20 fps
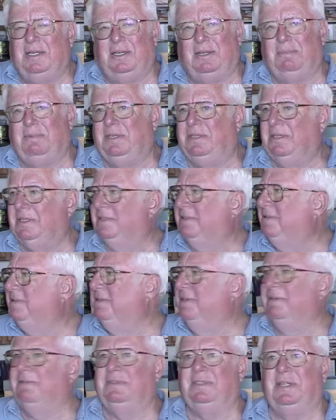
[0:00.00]
And there'd be just,
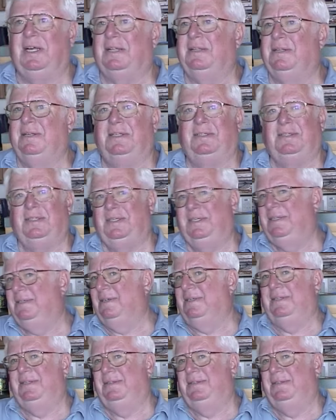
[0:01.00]
there was nothing to see,